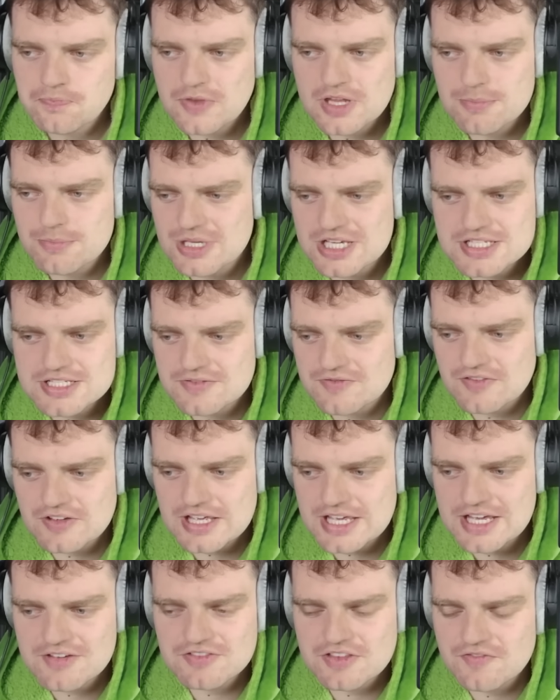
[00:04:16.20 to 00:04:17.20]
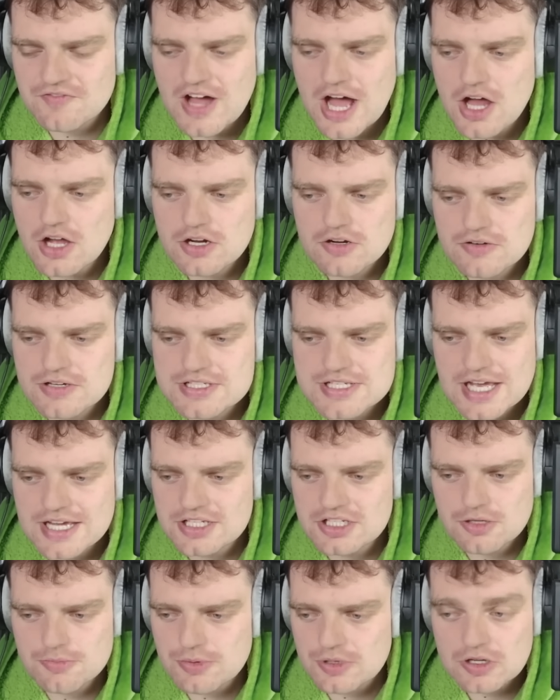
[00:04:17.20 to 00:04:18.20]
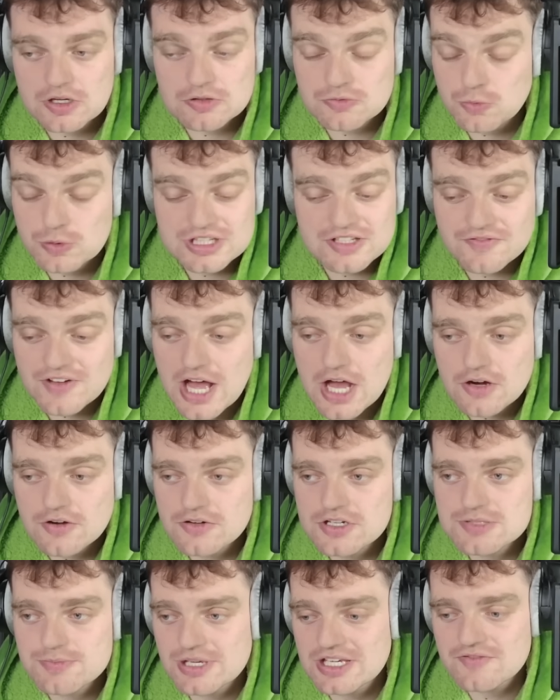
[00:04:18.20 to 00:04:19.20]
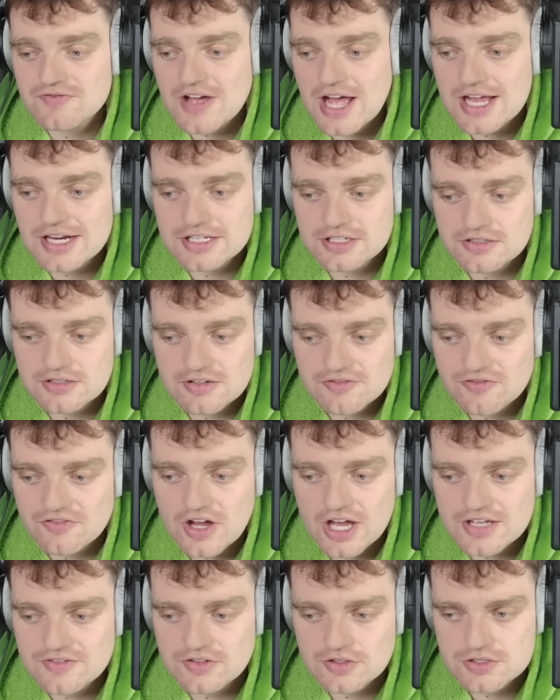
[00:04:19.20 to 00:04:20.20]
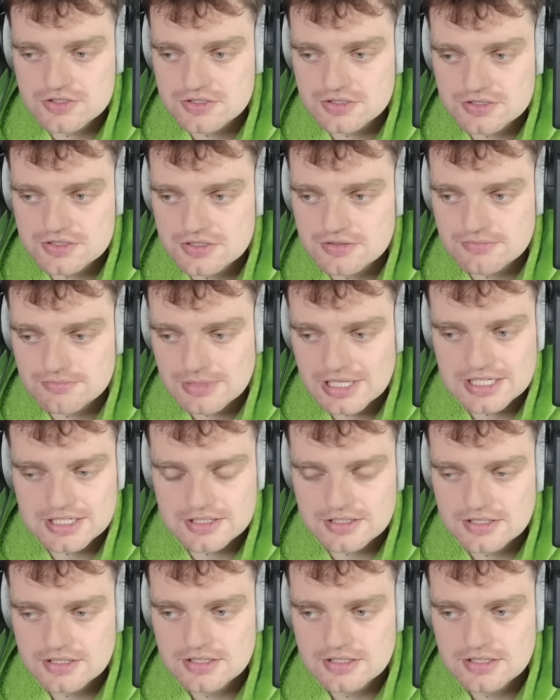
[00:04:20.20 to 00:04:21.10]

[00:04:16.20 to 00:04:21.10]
Because if the Valkyries end up with the Valkyries being valued at 500 million,